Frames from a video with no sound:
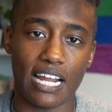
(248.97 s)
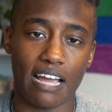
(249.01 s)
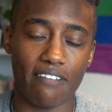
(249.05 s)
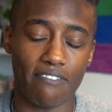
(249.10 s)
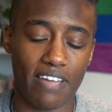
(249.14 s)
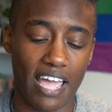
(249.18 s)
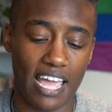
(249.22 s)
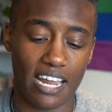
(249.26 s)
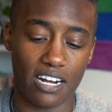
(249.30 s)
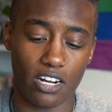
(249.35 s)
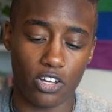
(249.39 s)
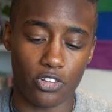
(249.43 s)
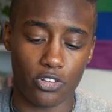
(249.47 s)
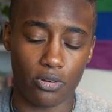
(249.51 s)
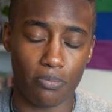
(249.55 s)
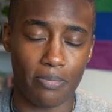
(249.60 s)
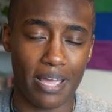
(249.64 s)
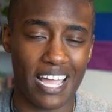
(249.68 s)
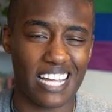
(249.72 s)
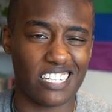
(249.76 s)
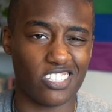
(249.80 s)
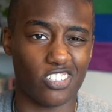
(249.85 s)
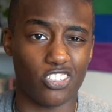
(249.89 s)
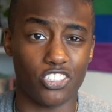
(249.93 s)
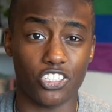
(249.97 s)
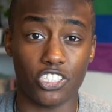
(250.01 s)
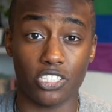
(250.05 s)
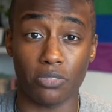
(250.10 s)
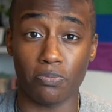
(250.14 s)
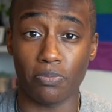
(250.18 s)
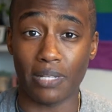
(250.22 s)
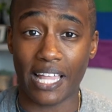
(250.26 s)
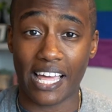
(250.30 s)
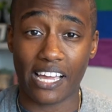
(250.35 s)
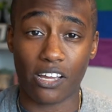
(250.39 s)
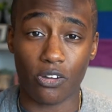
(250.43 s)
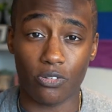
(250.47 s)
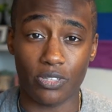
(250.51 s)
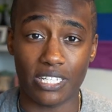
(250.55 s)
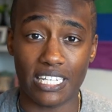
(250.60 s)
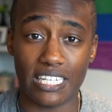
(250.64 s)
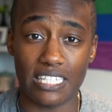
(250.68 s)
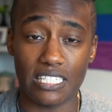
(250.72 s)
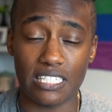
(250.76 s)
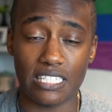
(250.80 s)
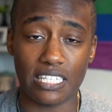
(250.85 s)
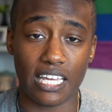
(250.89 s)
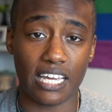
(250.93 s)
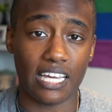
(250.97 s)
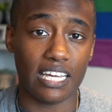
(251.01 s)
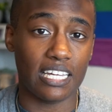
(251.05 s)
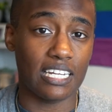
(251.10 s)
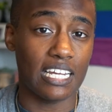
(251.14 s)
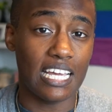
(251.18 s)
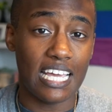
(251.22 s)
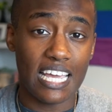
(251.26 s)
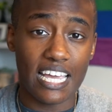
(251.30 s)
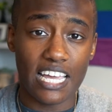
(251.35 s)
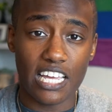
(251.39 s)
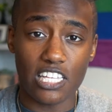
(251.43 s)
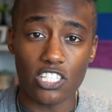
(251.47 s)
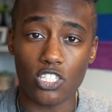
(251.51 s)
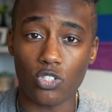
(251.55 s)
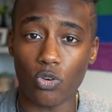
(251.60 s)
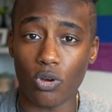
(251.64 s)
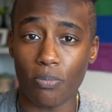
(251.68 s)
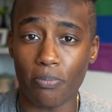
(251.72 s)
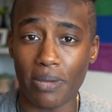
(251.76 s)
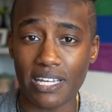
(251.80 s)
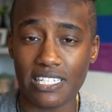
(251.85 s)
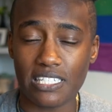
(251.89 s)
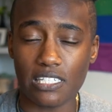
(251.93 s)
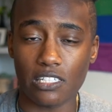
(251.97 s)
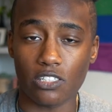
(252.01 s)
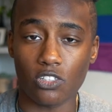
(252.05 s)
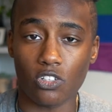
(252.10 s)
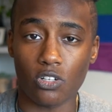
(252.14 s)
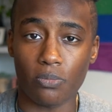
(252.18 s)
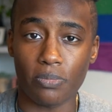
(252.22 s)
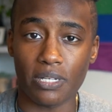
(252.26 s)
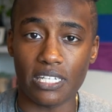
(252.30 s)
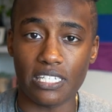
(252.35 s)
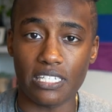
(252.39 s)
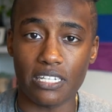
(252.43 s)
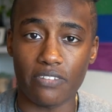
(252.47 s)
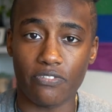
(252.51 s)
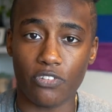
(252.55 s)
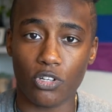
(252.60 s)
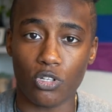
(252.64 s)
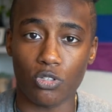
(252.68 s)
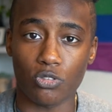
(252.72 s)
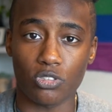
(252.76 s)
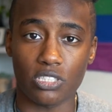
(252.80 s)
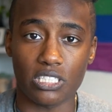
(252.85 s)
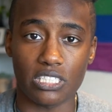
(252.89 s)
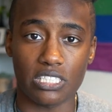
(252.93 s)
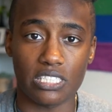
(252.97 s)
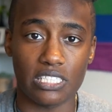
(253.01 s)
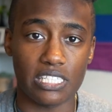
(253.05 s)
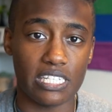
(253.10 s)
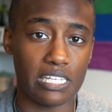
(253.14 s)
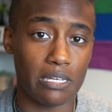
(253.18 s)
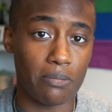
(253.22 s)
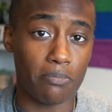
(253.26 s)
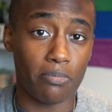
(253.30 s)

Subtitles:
I've had other bags that are just black on the inside, and so it makes it a little bit difficult to see.